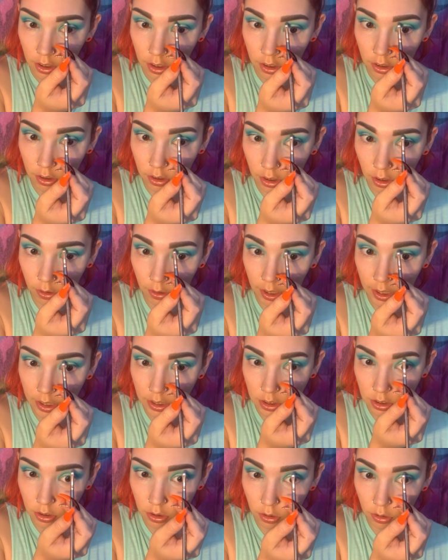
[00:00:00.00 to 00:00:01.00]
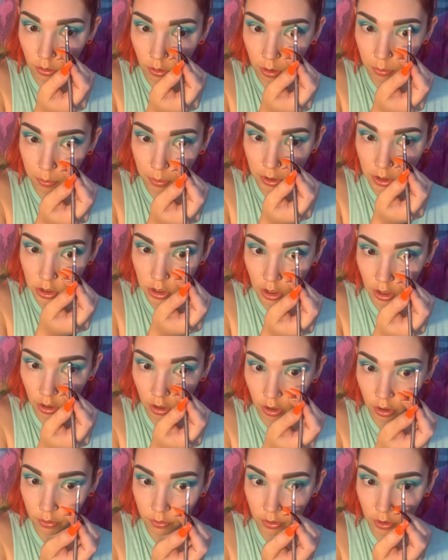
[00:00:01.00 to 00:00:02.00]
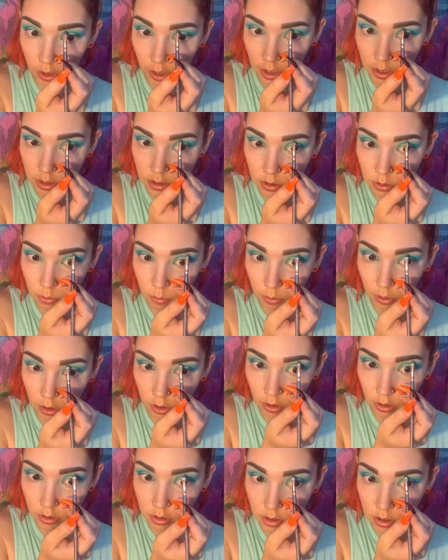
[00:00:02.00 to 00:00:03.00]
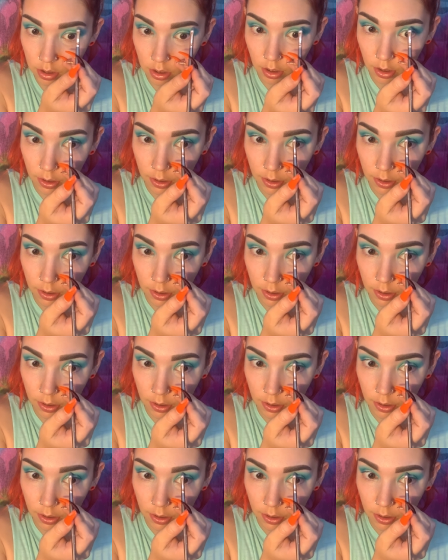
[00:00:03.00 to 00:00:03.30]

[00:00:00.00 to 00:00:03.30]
You know, I do appreciate all of your guys' words.